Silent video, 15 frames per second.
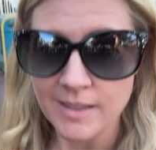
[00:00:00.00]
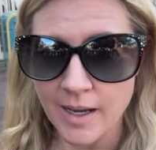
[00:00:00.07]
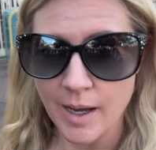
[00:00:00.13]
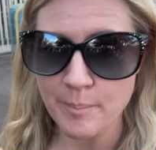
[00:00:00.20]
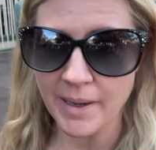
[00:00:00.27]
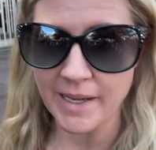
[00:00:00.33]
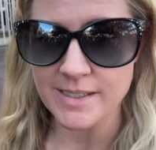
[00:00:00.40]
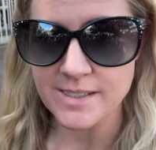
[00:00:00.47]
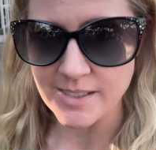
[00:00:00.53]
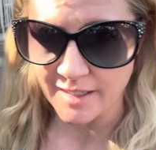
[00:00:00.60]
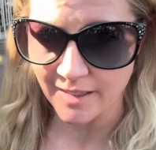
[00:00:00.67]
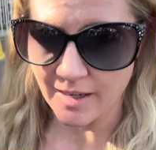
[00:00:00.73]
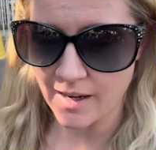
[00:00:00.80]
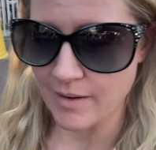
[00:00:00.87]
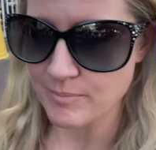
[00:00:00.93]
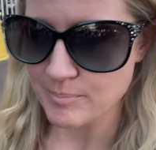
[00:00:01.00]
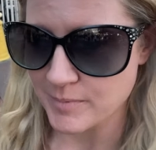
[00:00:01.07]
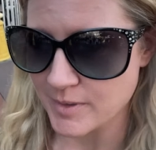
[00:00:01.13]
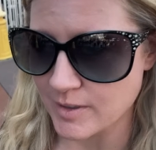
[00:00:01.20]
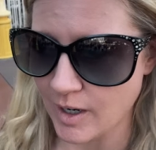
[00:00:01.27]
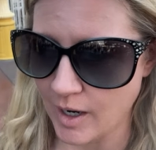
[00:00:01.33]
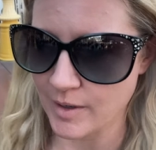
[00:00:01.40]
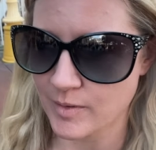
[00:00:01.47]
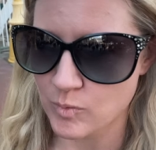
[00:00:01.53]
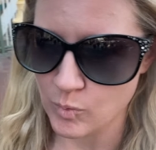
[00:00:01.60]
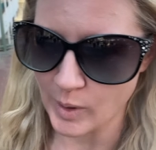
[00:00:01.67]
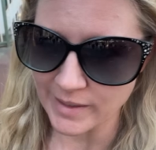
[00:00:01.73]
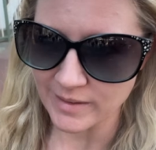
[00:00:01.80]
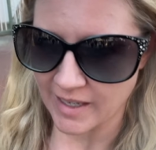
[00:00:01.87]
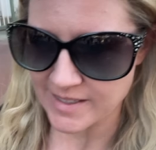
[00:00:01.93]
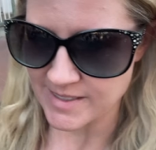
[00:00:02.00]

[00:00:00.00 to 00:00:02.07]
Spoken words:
amazing. I've gotten way less